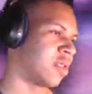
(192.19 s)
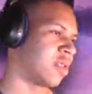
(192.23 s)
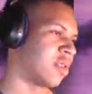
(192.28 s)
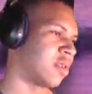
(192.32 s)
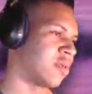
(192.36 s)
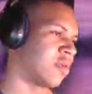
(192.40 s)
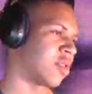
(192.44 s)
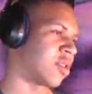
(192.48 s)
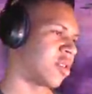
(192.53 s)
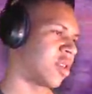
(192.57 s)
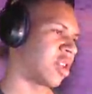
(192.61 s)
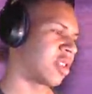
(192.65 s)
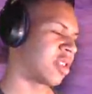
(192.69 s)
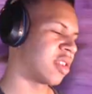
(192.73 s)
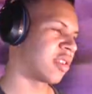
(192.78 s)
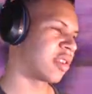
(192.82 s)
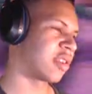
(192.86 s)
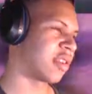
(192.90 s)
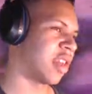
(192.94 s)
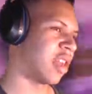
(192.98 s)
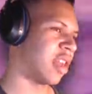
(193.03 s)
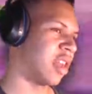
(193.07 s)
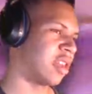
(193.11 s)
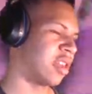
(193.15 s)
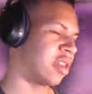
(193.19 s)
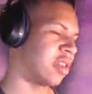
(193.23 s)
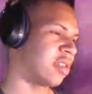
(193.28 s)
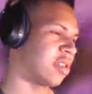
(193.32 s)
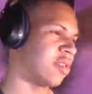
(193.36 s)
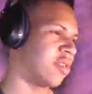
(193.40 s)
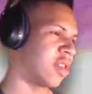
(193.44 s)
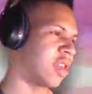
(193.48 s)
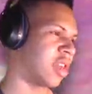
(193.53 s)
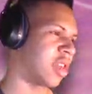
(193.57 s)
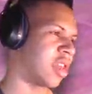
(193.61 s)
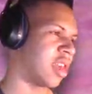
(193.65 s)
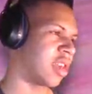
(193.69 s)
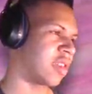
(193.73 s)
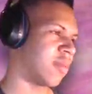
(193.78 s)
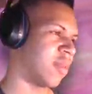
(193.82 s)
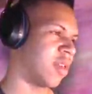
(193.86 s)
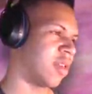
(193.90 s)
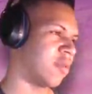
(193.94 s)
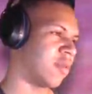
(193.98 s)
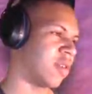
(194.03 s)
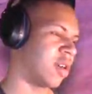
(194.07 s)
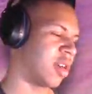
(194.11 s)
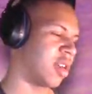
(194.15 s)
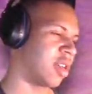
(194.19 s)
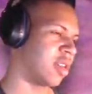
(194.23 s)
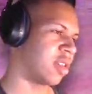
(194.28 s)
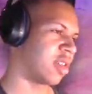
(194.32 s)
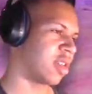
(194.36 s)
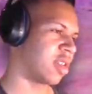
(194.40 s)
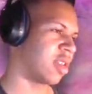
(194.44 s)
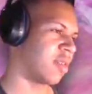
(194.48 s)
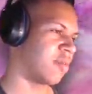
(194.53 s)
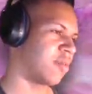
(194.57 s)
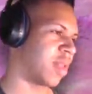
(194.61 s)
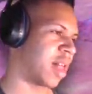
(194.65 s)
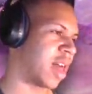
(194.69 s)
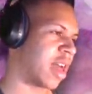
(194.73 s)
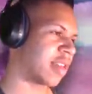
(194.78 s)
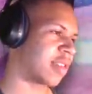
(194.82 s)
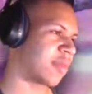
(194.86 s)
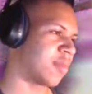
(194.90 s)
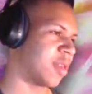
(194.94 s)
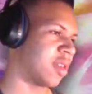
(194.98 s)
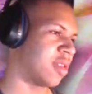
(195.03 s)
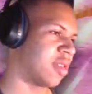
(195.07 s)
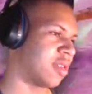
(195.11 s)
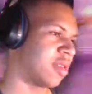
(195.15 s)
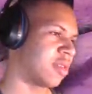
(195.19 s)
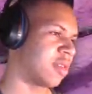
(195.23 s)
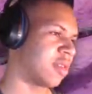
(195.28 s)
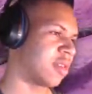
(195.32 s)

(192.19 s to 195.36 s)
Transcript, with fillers: We're good at this ting. You can kick me away and then blast me.